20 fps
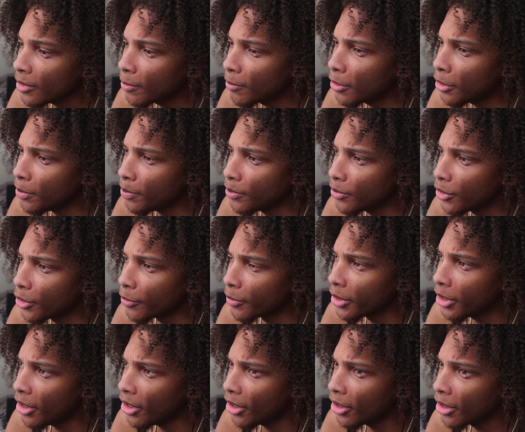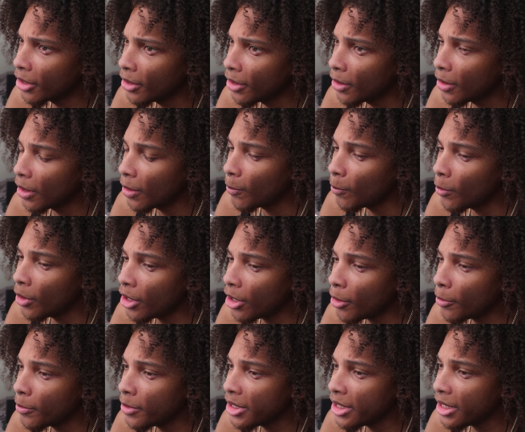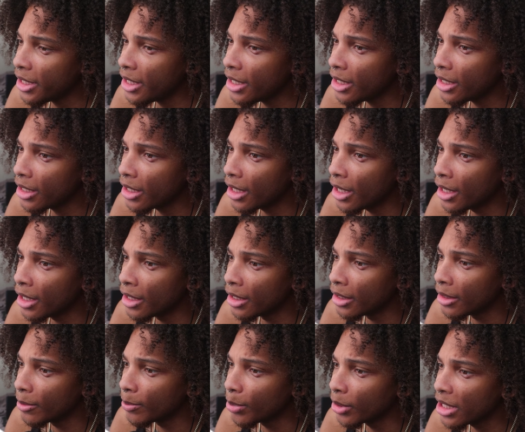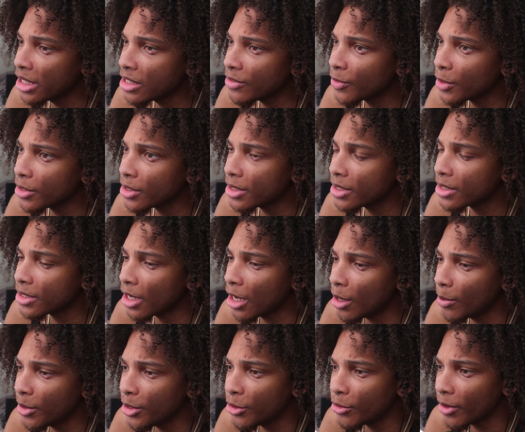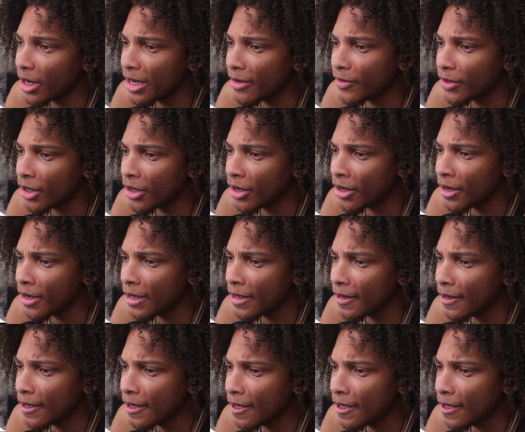well, here we are. What are we eating in? Plants vs. Zombie Graveyard?